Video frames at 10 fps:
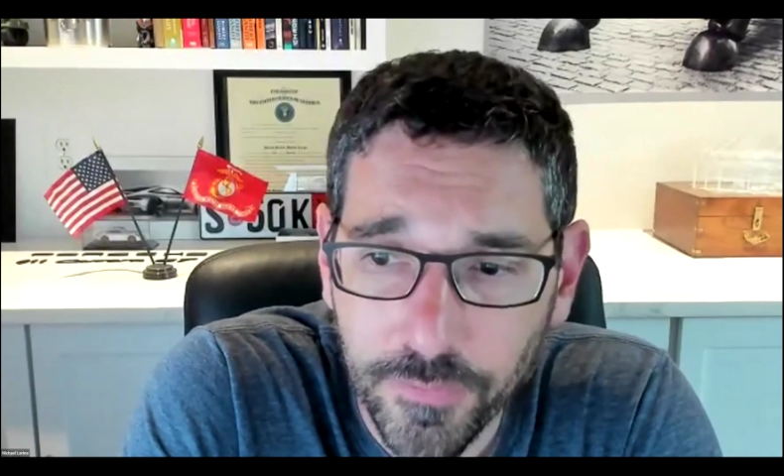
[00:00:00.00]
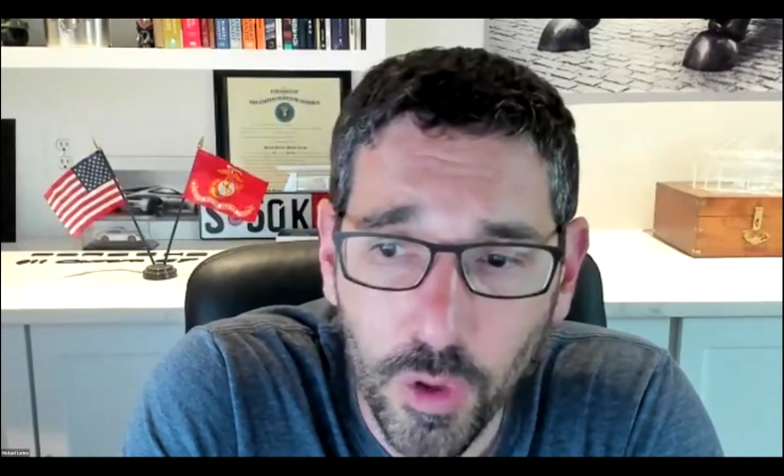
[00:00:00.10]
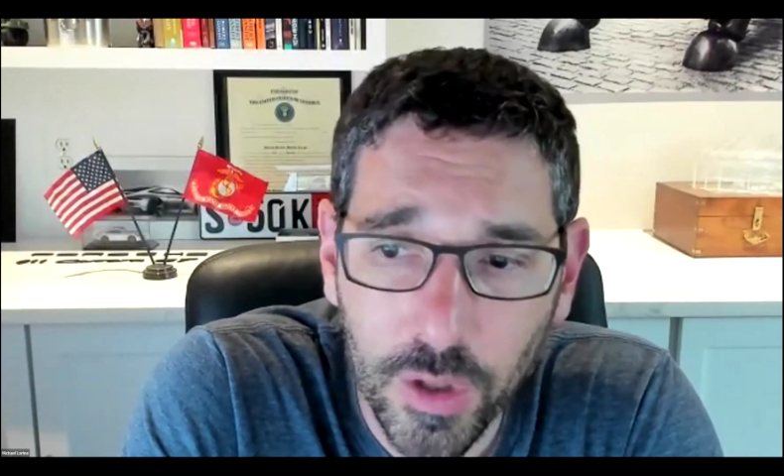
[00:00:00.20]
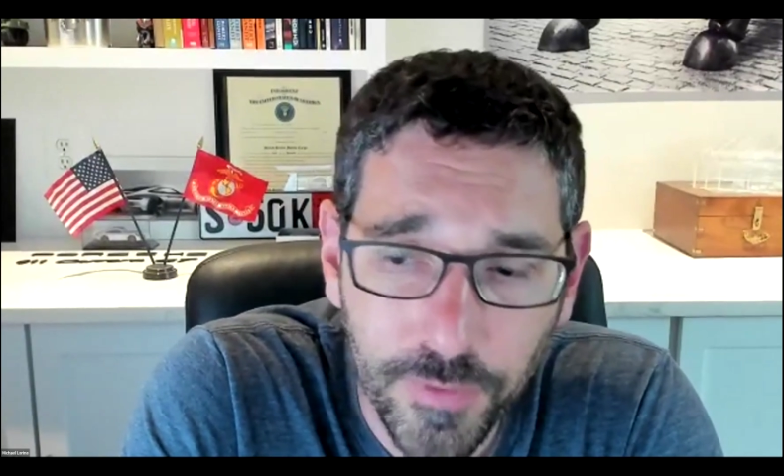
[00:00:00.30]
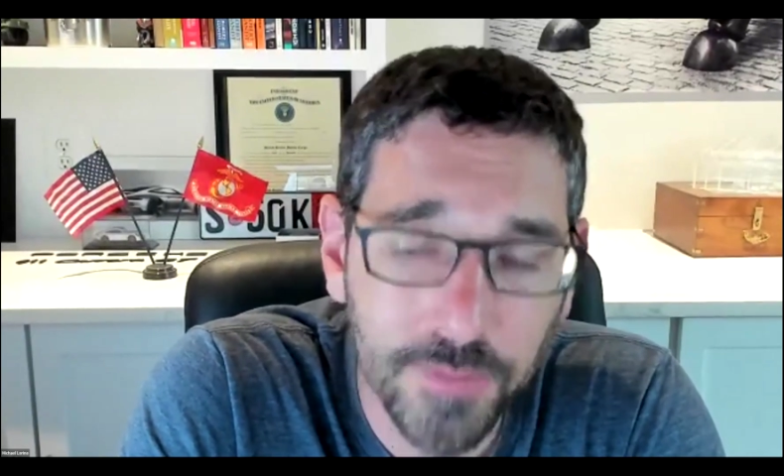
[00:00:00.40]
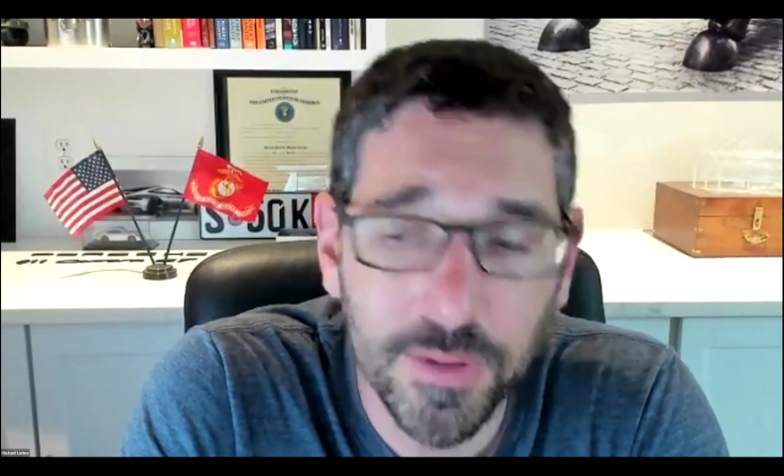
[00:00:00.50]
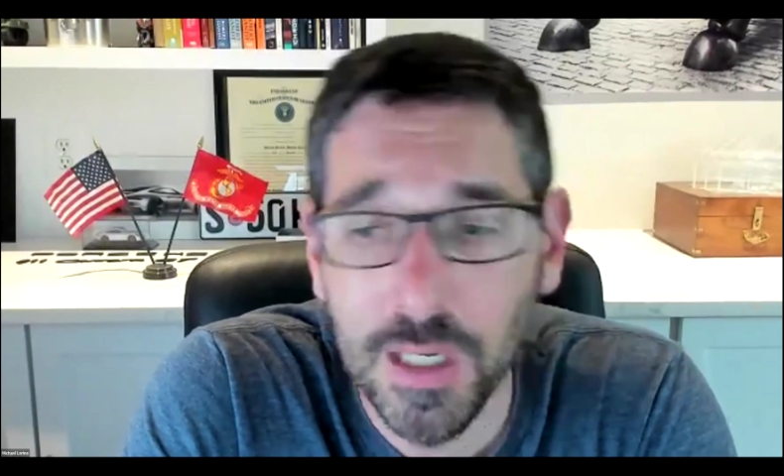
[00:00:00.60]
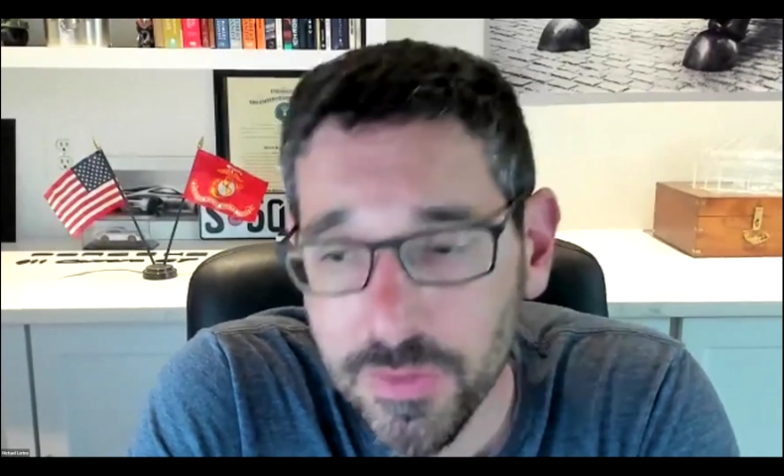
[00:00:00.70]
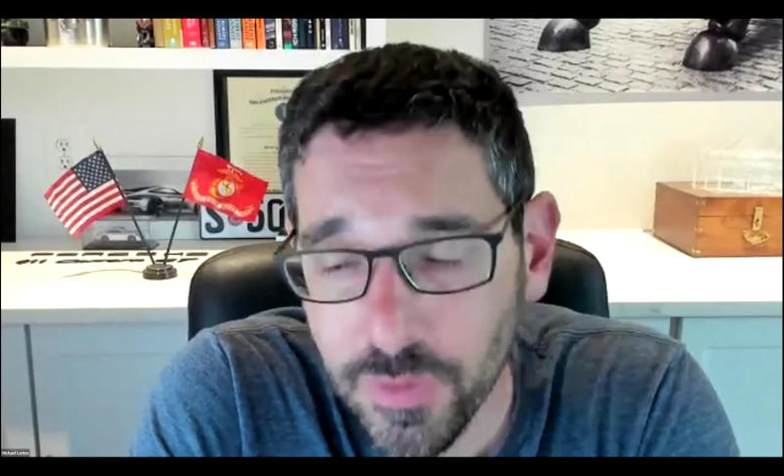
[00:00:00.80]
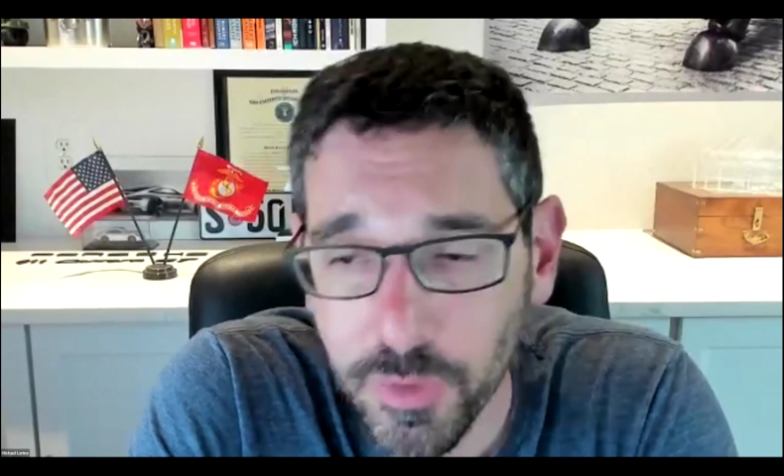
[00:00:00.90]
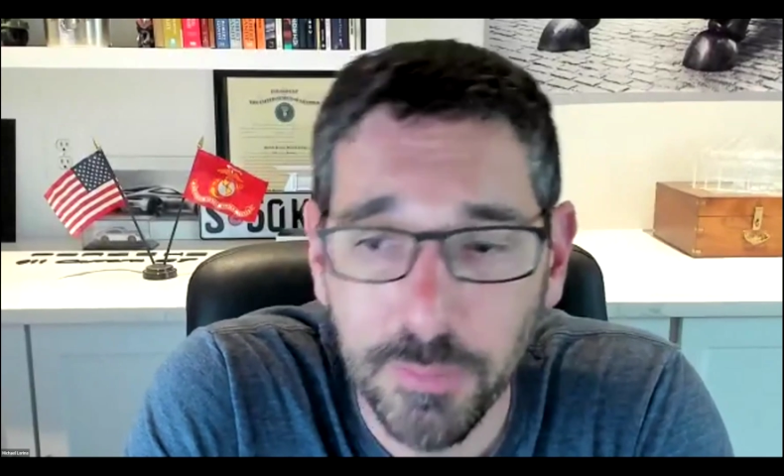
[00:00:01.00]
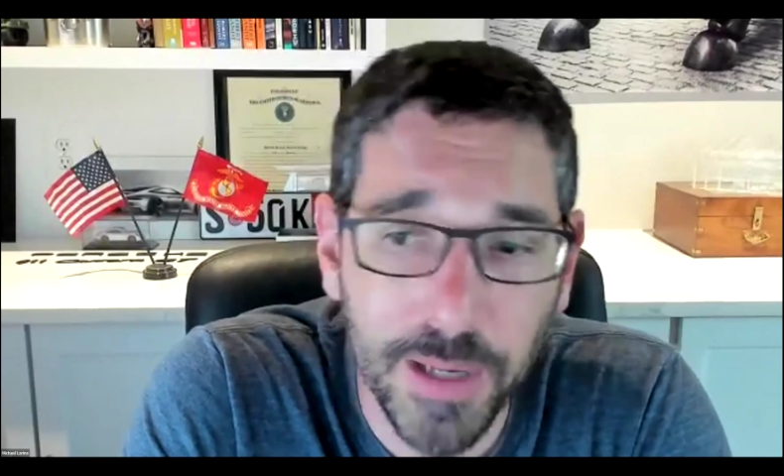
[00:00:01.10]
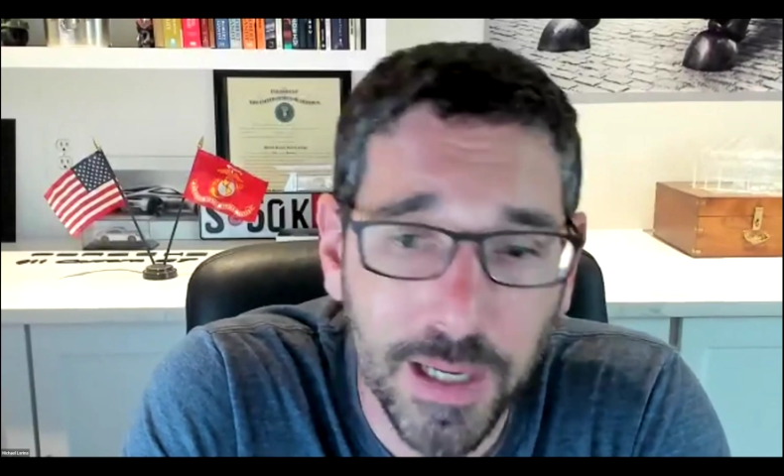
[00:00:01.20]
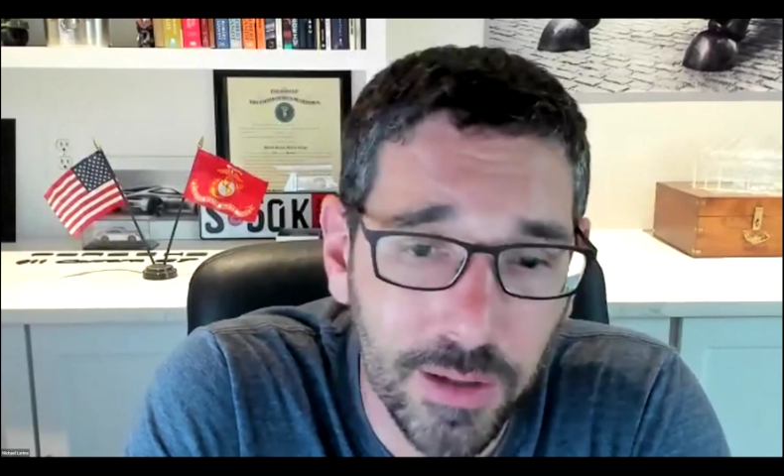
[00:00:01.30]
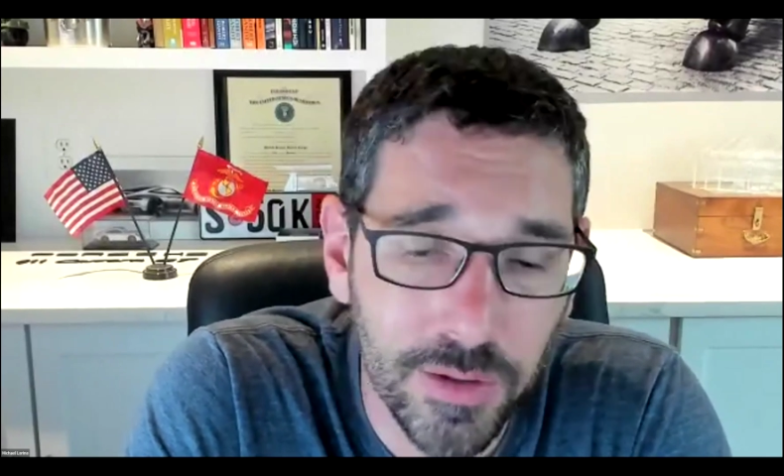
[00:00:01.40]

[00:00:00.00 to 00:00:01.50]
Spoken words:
45 days from when the buyer